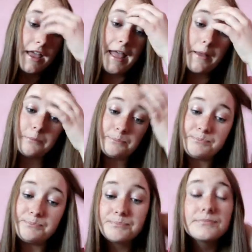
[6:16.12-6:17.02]
Um,
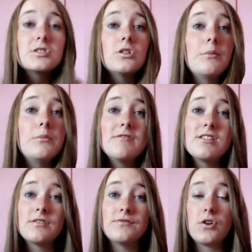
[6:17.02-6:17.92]
so I'm not
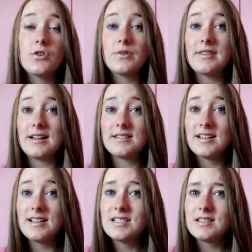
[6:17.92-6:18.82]
really looking forward to it in that
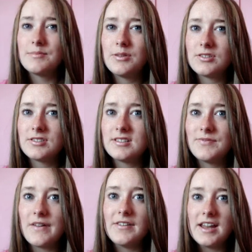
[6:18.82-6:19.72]
sense. Plus at the
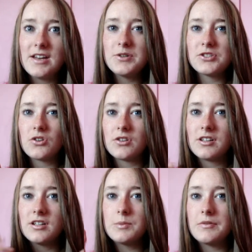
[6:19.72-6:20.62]
very end we just saw the
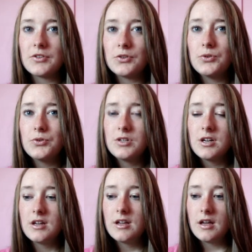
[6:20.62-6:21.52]
clip of the Ood.
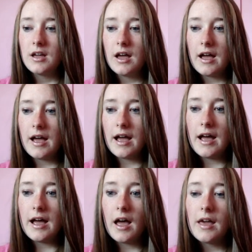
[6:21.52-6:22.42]

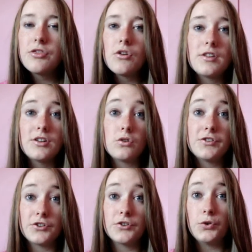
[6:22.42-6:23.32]
I thought they'd
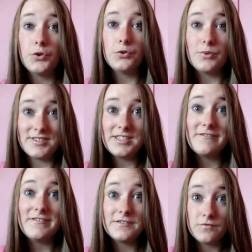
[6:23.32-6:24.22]
overdone the Ood with
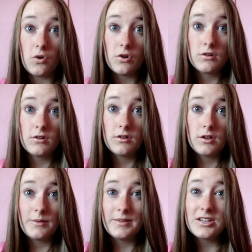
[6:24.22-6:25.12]
Series 4.
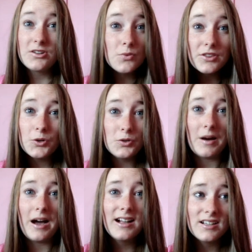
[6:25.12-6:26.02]
I'm like, I don't want the Ood
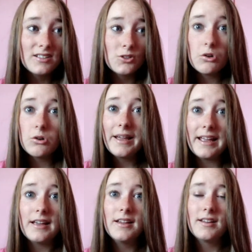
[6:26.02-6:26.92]
back. Go
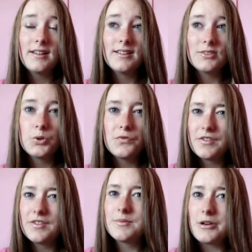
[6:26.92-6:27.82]
away. So
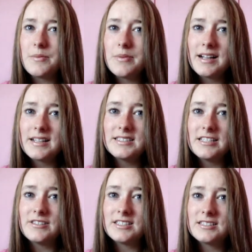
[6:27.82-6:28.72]
for them to come back in
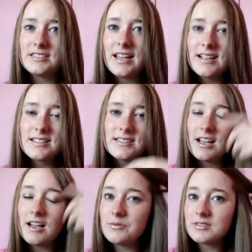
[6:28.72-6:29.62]
Series
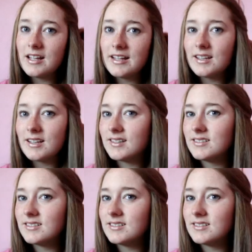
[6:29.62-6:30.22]
6, I was like,